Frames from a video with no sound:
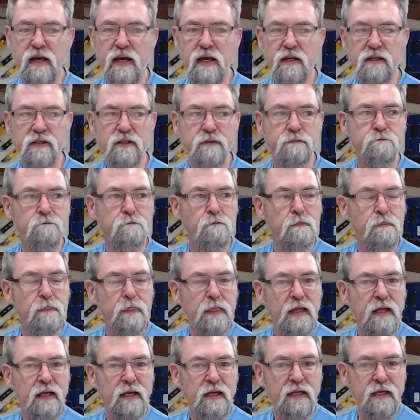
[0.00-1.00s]
that
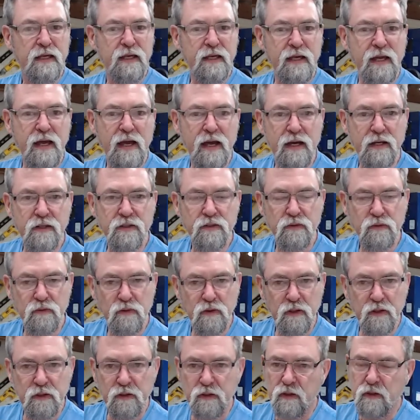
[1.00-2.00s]
cat. I
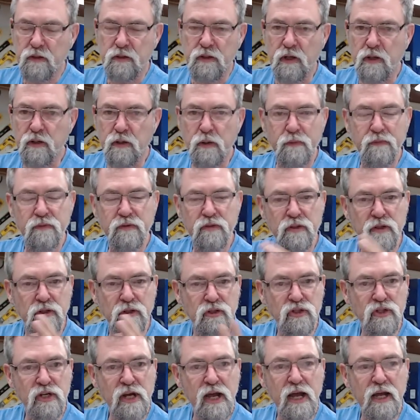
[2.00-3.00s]
don't know if it's a
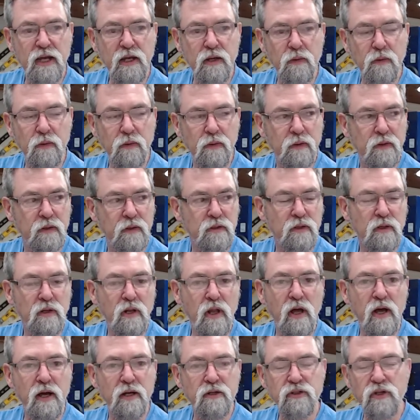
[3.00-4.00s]
jaguar
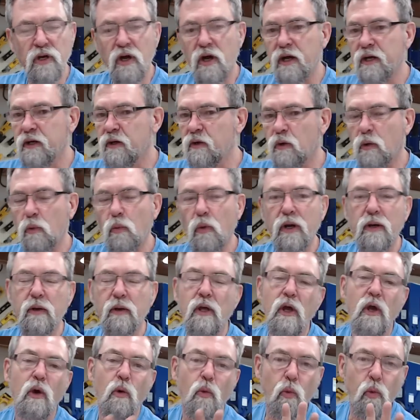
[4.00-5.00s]
or a tiger or
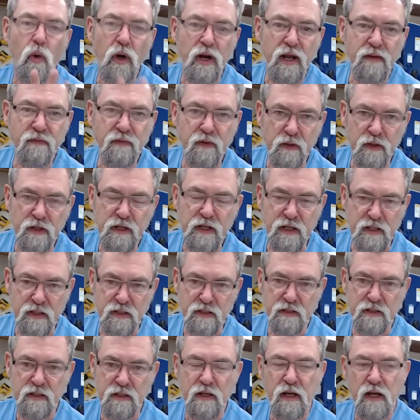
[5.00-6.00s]
whatever it
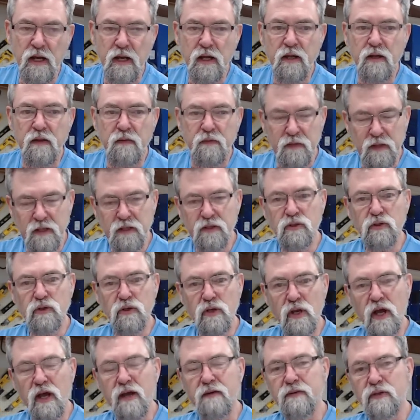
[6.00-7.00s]
is. There's
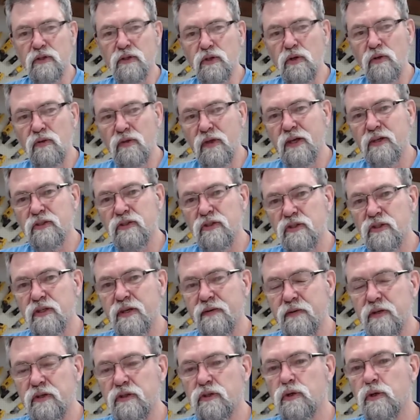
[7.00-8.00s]
over
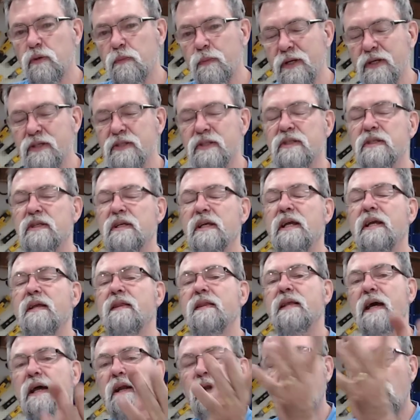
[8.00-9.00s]
2,072 pieces
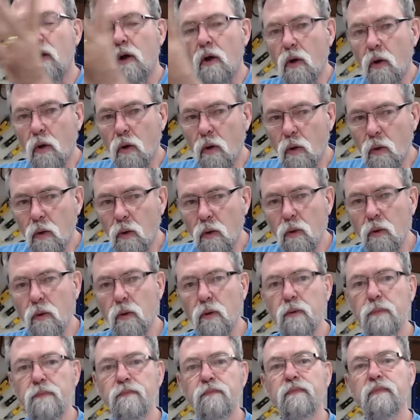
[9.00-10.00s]
in that
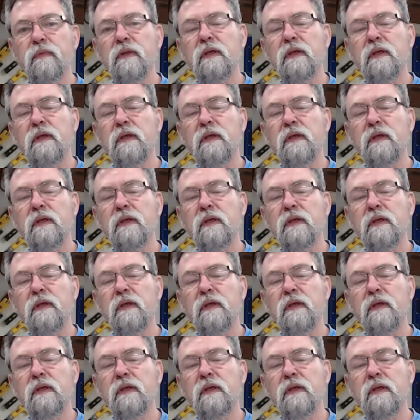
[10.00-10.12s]
whole